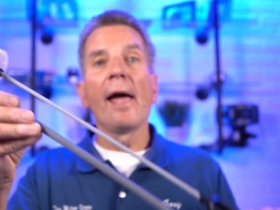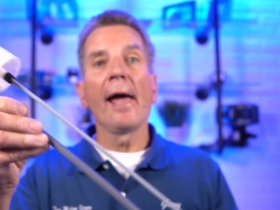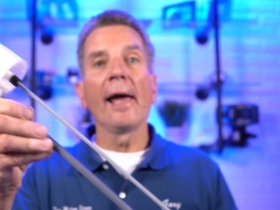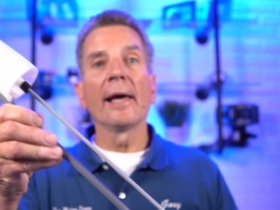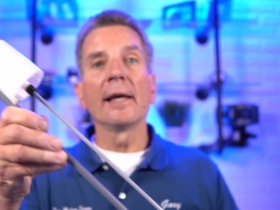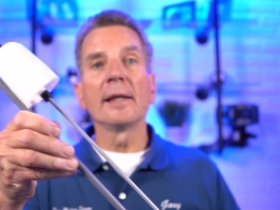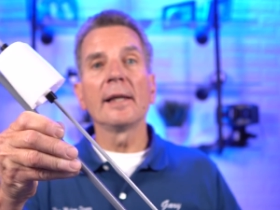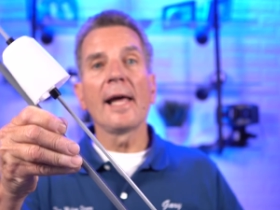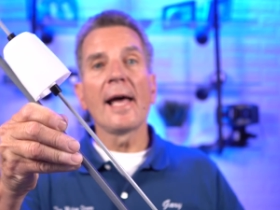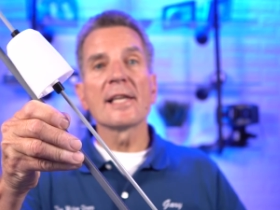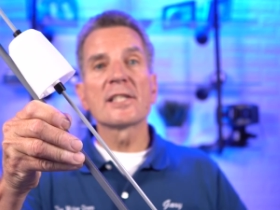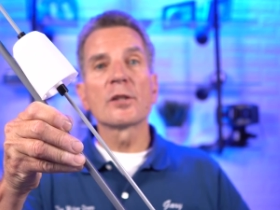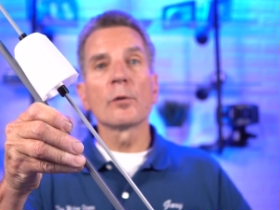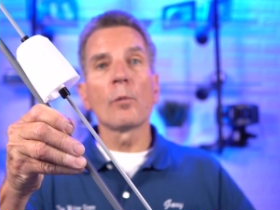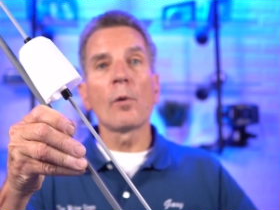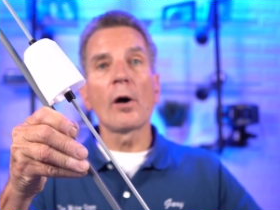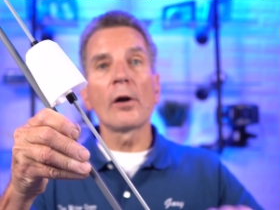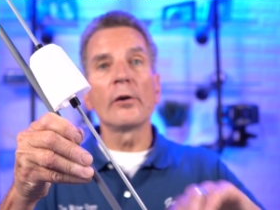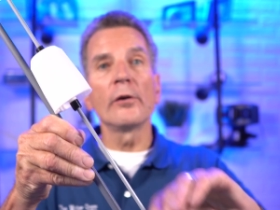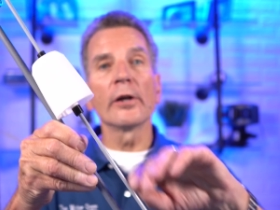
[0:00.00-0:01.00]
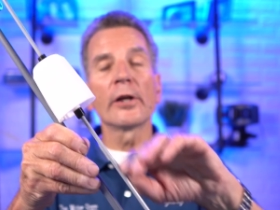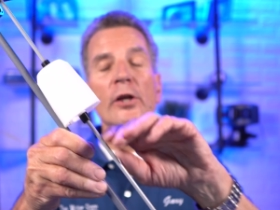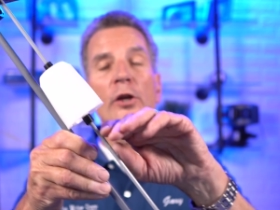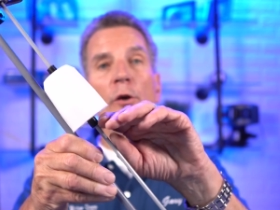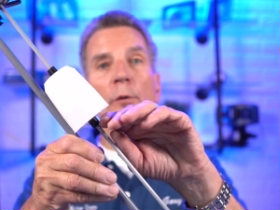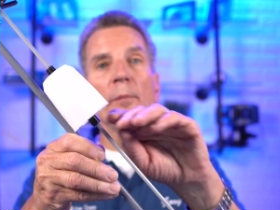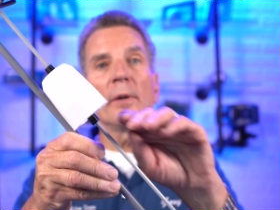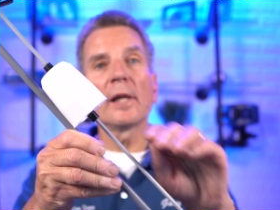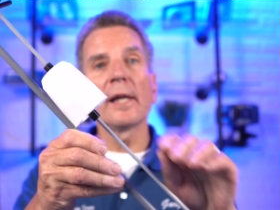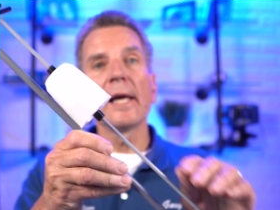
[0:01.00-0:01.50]
and as the water
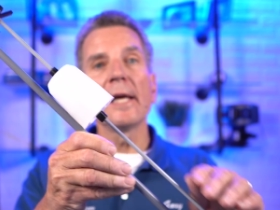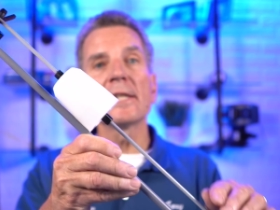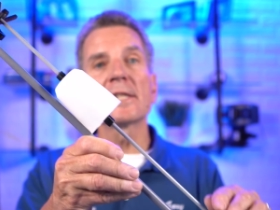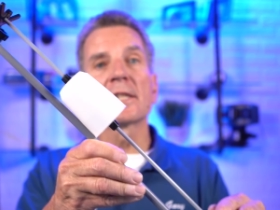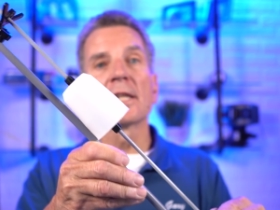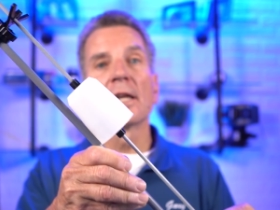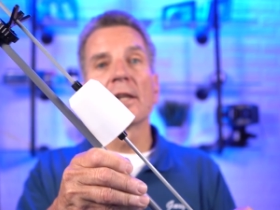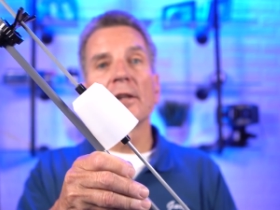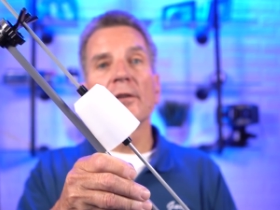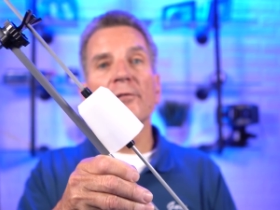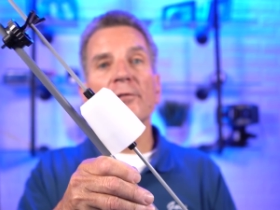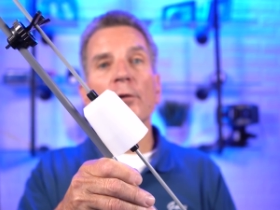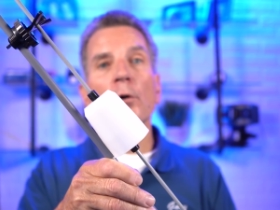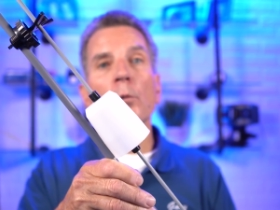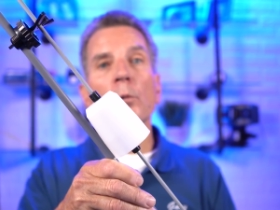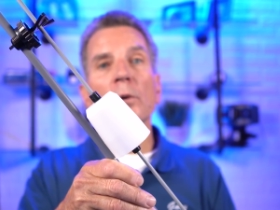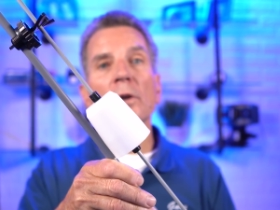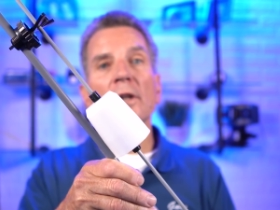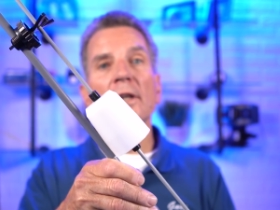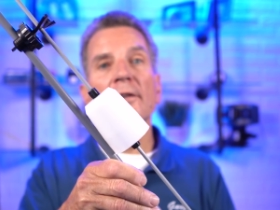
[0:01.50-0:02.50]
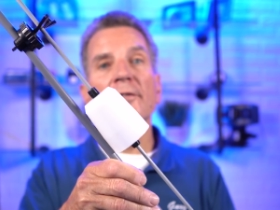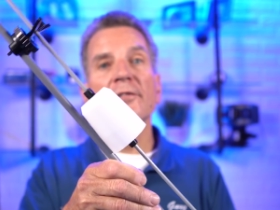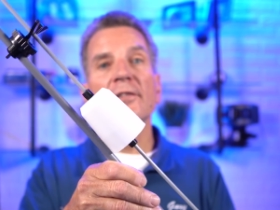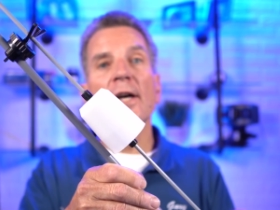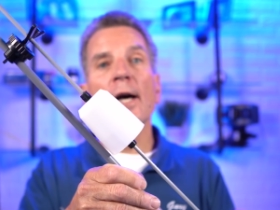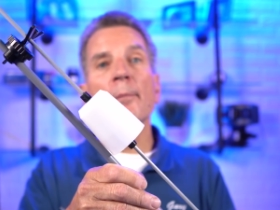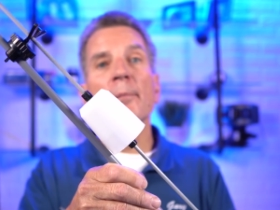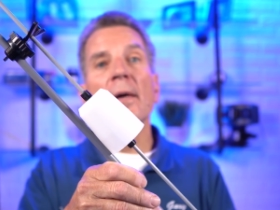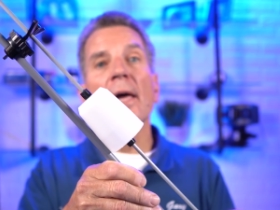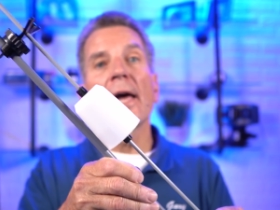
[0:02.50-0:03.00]
accumulates, the float will lift
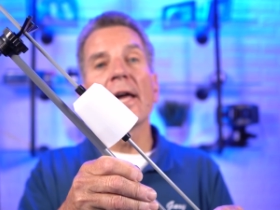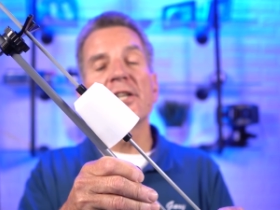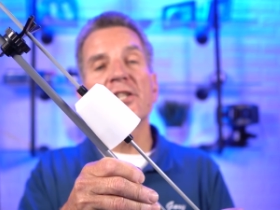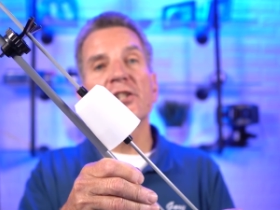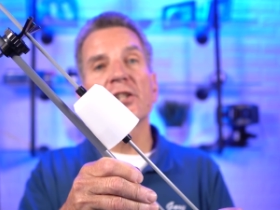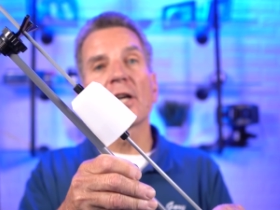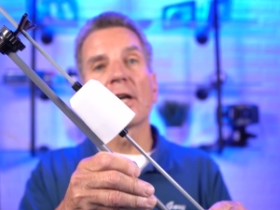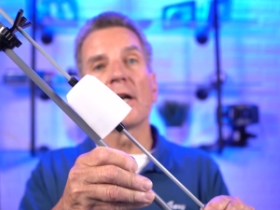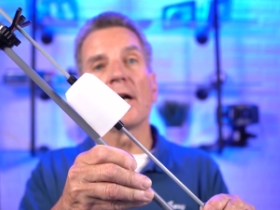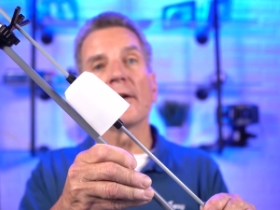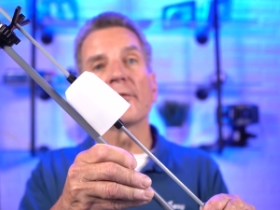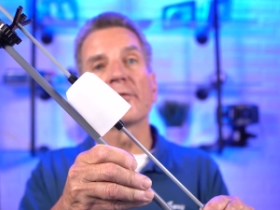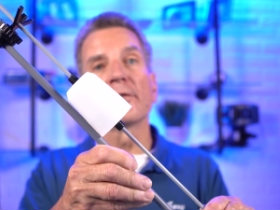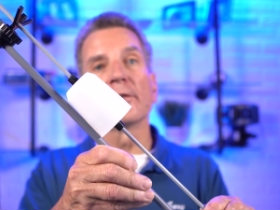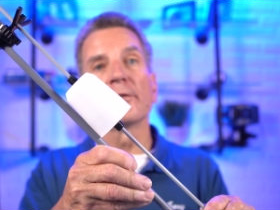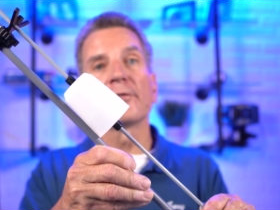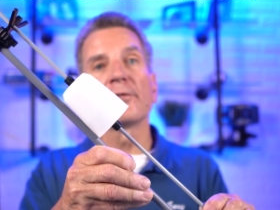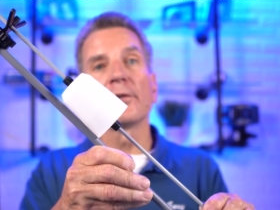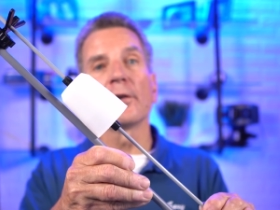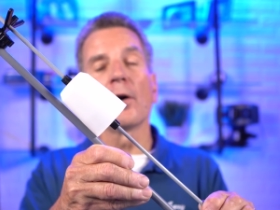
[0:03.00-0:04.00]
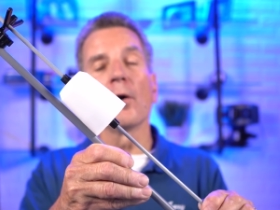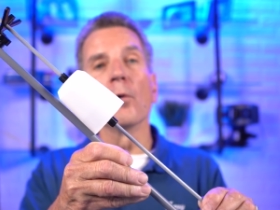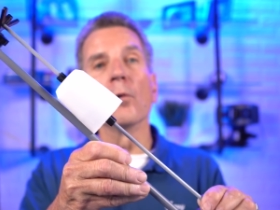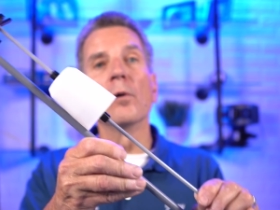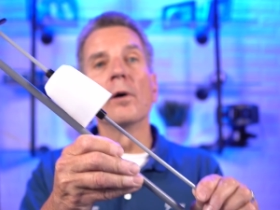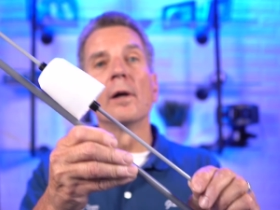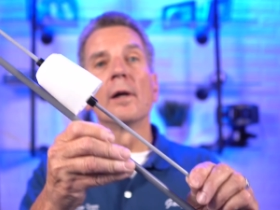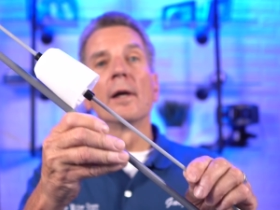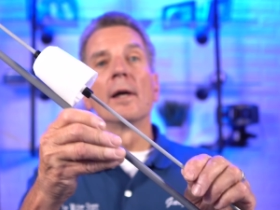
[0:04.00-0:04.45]
up and shut off the flow.